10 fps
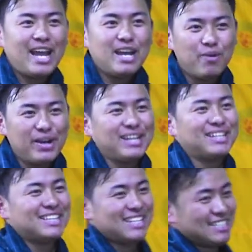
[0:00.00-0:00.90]
Anyway,
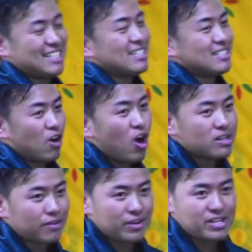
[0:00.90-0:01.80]
this is the
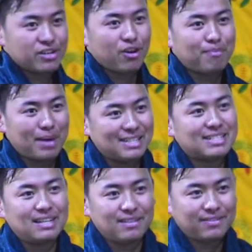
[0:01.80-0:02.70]
older version of
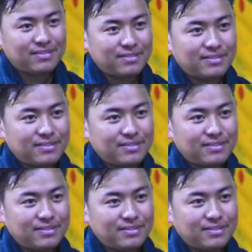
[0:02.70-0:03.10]
myself.